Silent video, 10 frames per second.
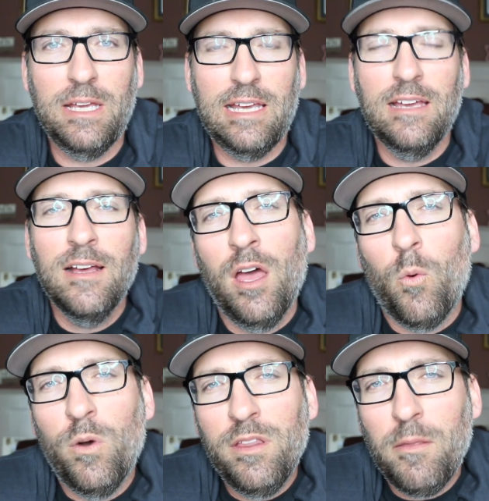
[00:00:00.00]
be,
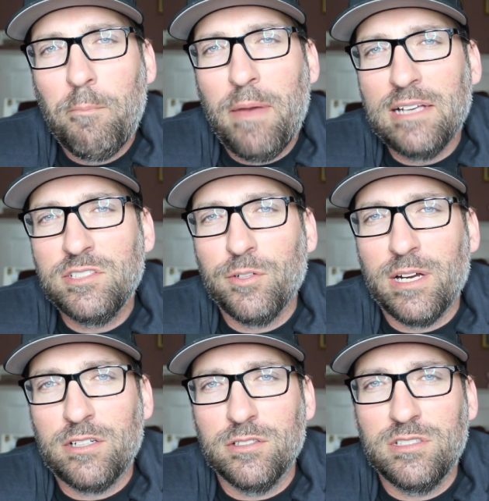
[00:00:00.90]
one of the best
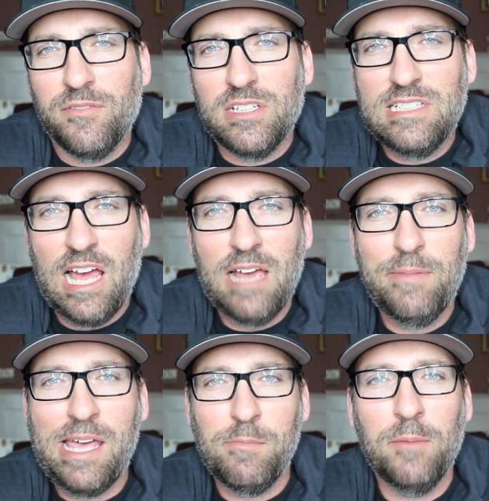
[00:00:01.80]
directors of the
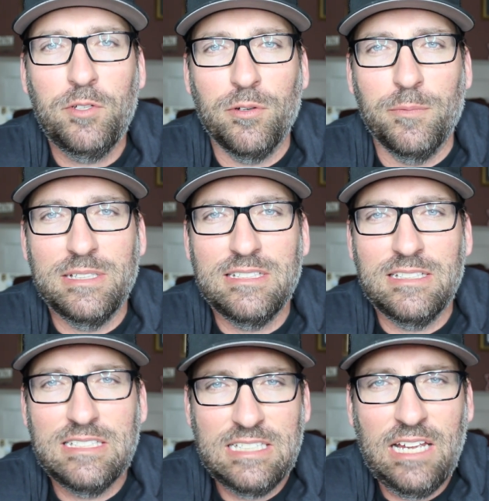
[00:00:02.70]
time came up to him and
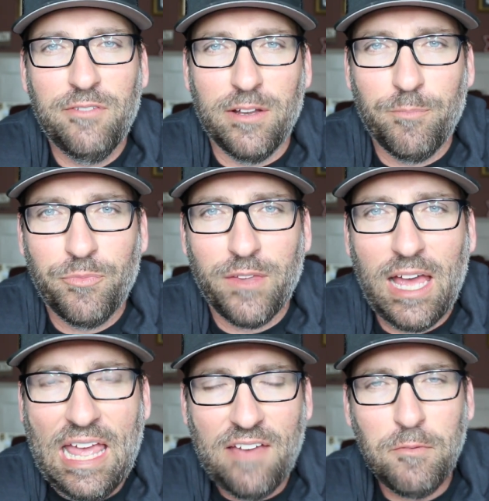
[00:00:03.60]
said, Steven,
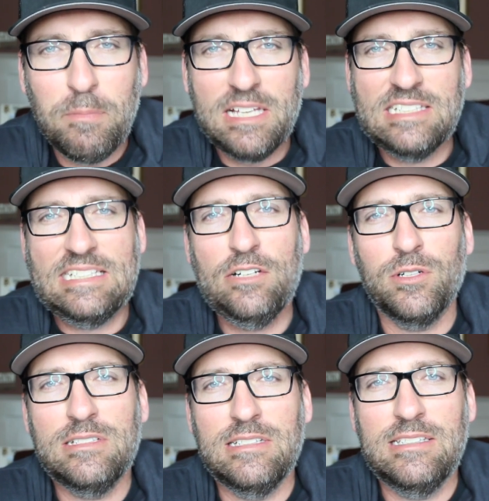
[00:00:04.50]
I have a big
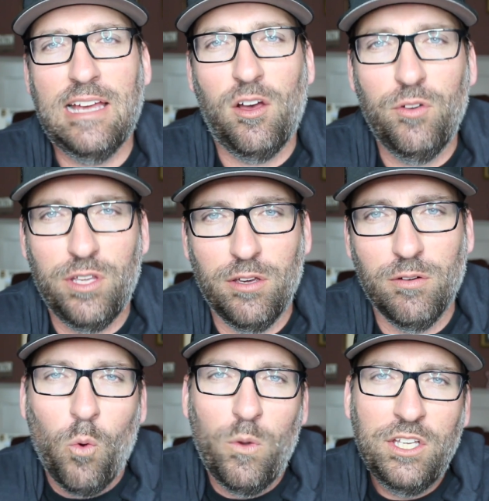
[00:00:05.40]
secret to tell you.
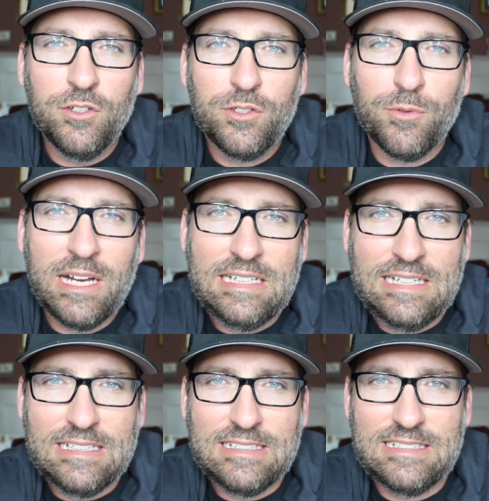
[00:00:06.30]
When you're
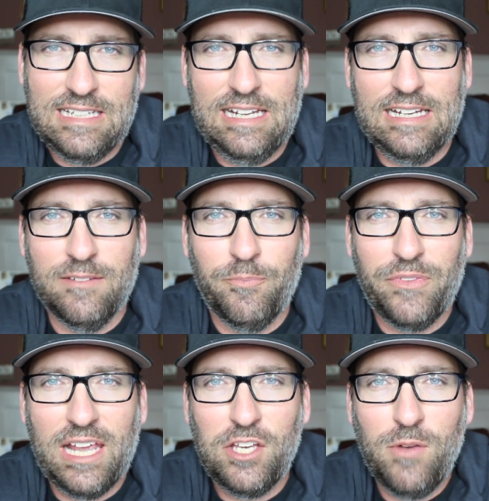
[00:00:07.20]
directing a scene
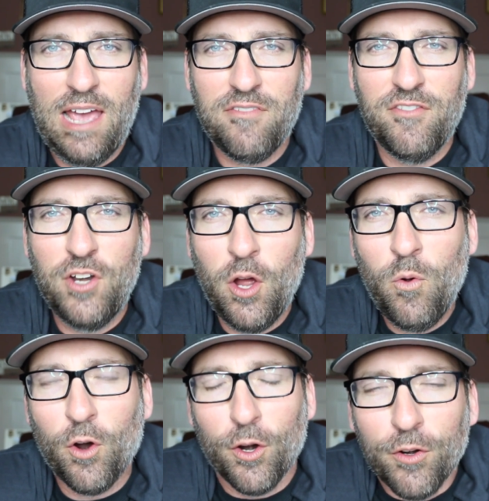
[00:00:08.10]
and you have
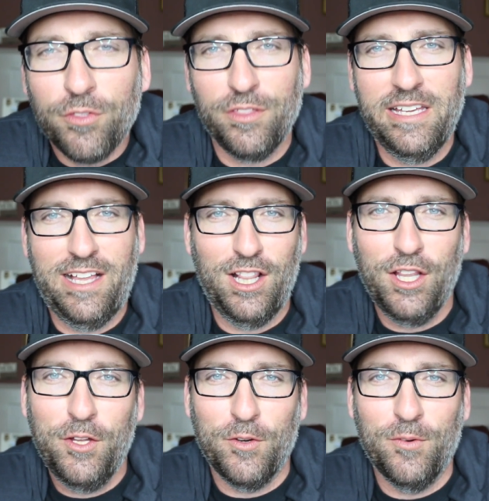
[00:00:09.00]
no earthly
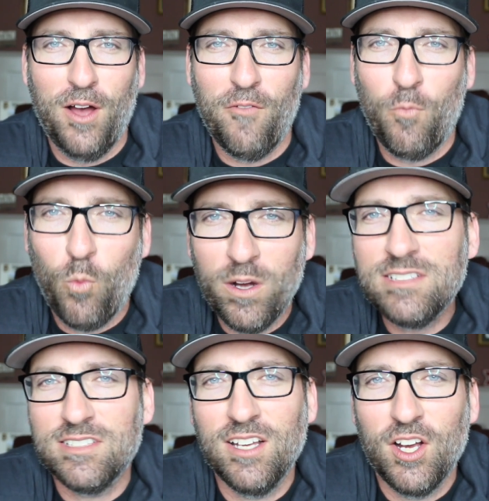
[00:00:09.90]
clue of
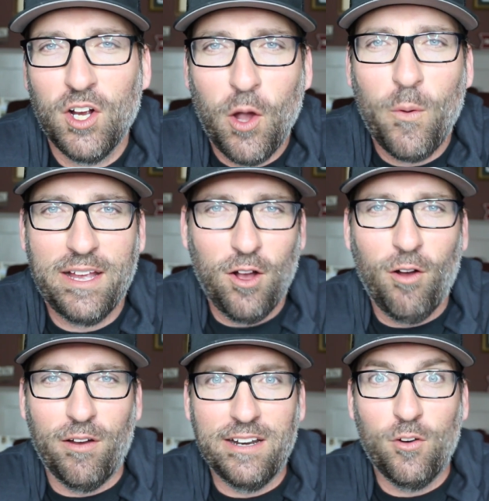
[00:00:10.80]
what's going
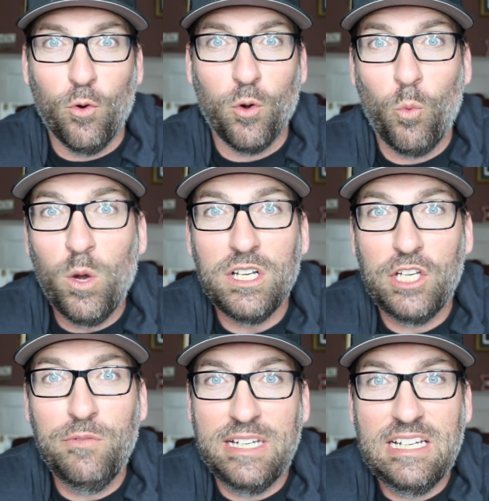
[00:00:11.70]
on or what
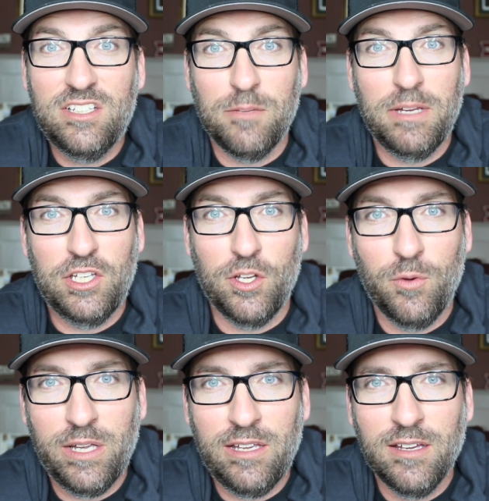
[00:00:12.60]
you need to be
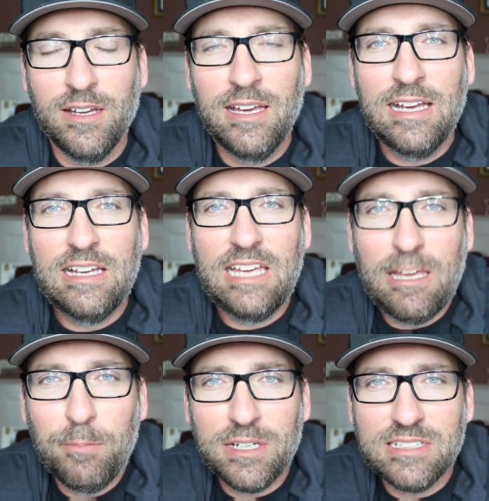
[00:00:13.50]
doing,
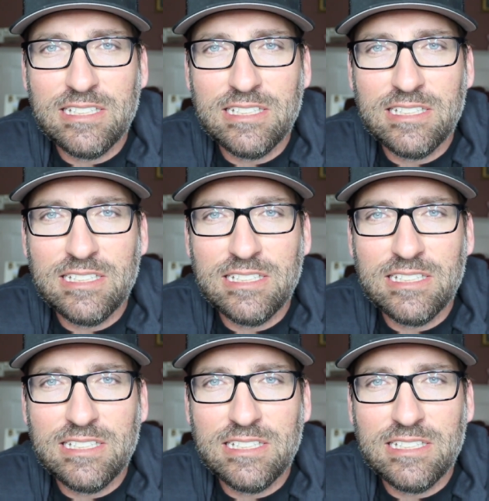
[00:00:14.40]
Keep it a